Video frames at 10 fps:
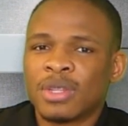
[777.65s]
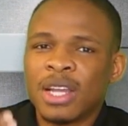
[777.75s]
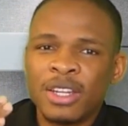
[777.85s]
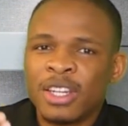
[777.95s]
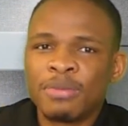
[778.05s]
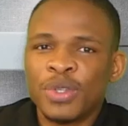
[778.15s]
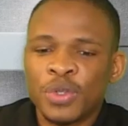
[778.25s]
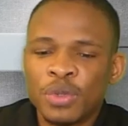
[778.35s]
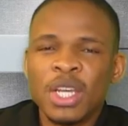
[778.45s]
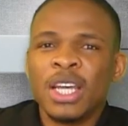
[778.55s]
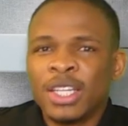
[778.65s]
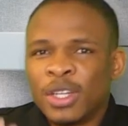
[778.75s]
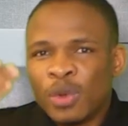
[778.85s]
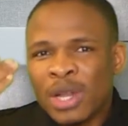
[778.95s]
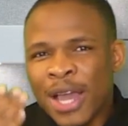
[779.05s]
telling them the truth, they
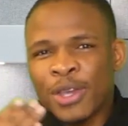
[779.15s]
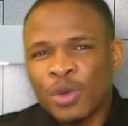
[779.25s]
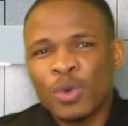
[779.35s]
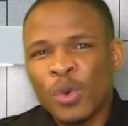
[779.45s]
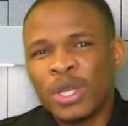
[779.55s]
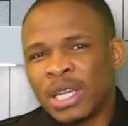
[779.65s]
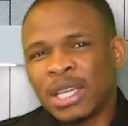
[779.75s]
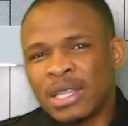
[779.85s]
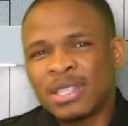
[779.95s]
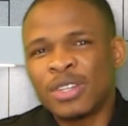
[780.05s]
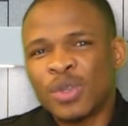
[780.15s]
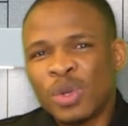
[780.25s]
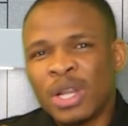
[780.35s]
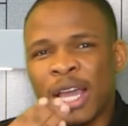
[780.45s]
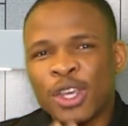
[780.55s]
don't like you going against They
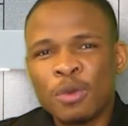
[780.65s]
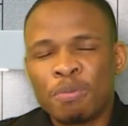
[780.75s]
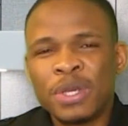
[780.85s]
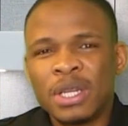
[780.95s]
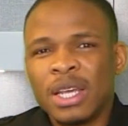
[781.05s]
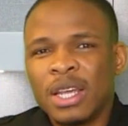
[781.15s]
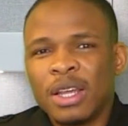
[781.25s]
don't like you being.